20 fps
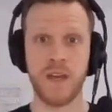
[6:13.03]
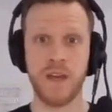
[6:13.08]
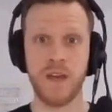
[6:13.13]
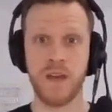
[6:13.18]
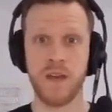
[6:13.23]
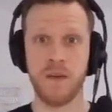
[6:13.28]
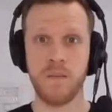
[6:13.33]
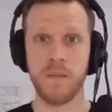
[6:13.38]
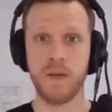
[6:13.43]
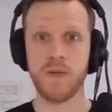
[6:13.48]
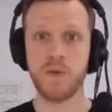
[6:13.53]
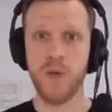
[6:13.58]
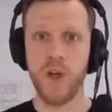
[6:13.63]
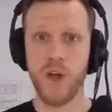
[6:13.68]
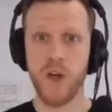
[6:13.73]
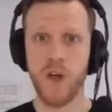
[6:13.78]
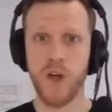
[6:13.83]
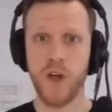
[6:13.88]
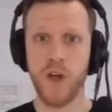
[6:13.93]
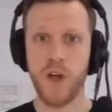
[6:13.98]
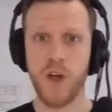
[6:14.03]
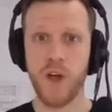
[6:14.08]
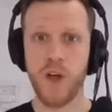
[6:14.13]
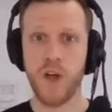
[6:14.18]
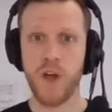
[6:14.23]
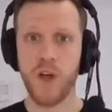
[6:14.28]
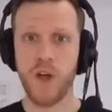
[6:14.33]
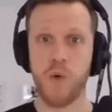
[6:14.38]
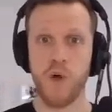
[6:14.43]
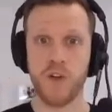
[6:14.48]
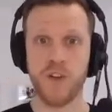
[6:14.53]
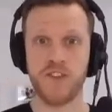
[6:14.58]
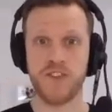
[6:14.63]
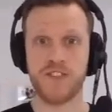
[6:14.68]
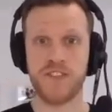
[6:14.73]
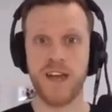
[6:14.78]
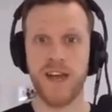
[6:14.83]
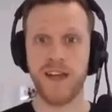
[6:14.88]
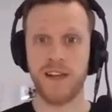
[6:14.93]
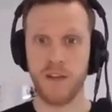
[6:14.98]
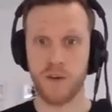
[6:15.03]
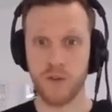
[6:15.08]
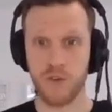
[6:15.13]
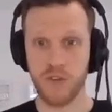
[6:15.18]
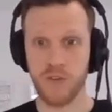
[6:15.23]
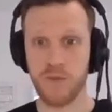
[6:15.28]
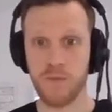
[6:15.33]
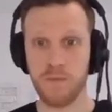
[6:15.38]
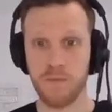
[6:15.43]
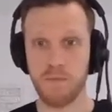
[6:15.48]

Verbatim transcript: But we also want to avoid silos